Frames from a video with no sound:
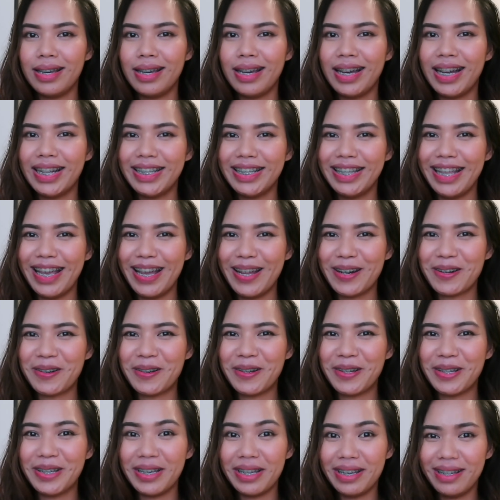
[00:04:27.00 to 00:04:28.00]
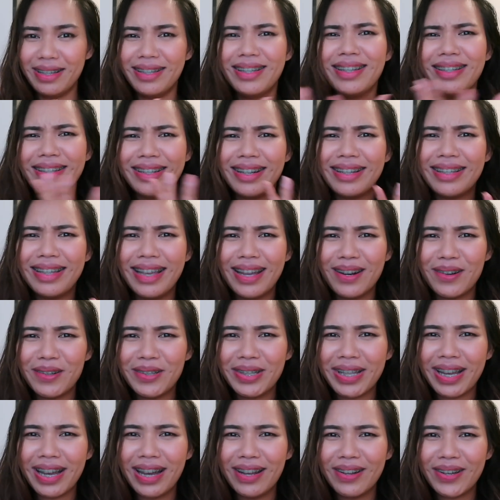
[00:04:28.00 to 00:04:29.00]
caldero. Is it caldero
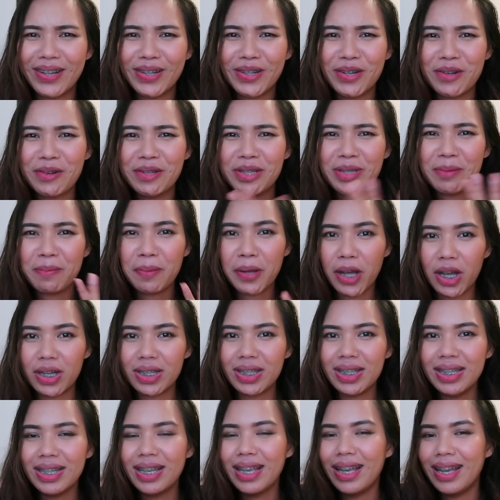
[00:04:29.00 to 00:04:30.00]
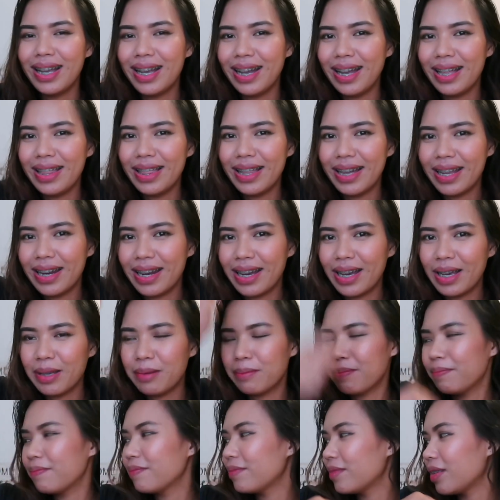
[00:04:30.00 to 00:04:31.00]
in Tagalog? No, it's a pot. And then
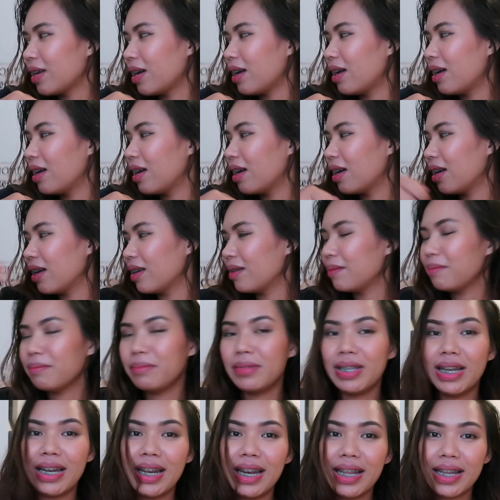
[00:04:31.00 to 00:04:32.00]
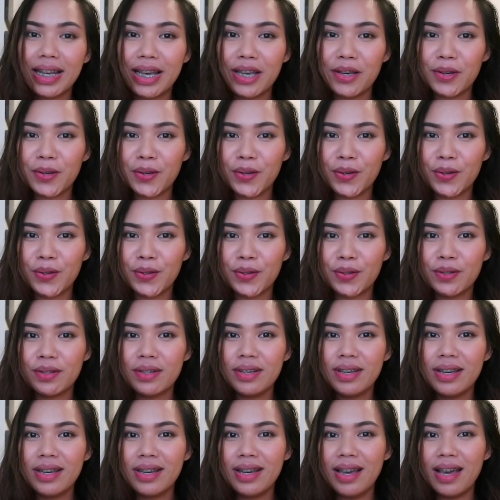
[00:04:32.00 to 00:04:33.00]
I nilalagay ko yung
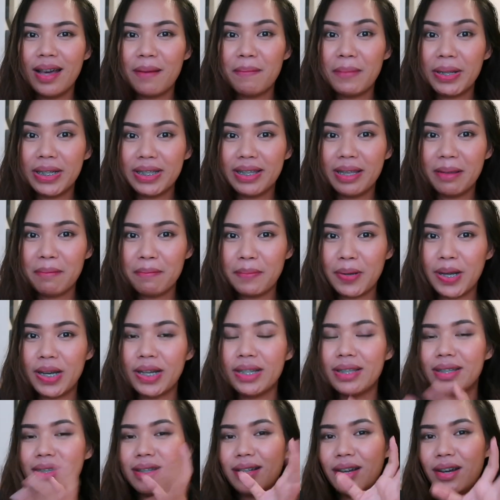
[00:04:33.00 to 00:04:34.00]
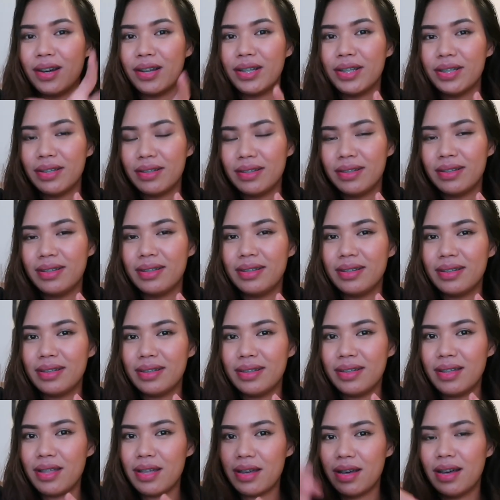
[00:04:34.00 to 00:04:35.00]
melting pot on
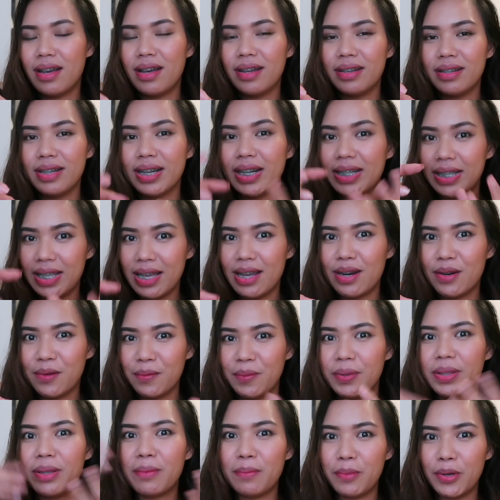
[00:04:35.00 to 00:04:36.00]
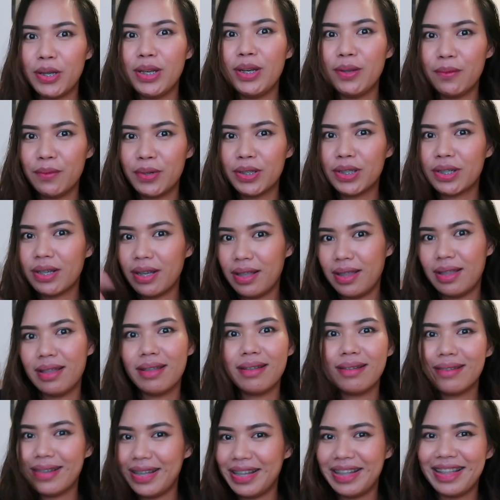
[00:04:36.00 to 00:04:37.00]
the caldero with the boiling water, and
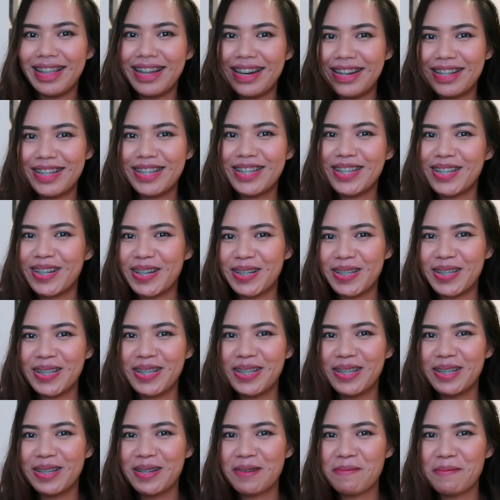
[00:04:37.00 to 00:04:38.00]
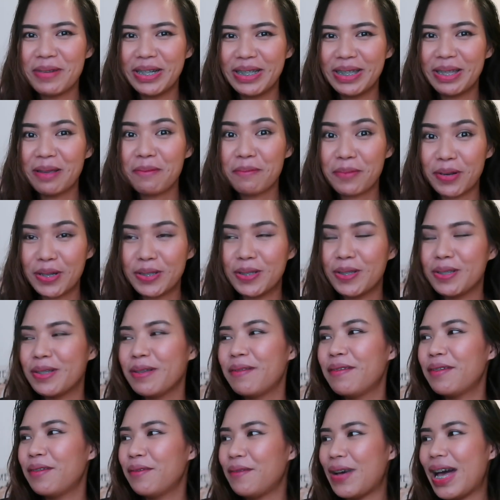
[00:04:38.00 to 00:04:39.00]
then it starts the melting process
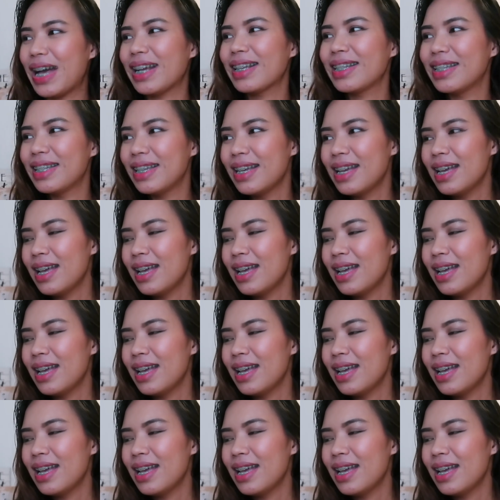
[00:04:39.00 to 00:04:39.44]
of the wax.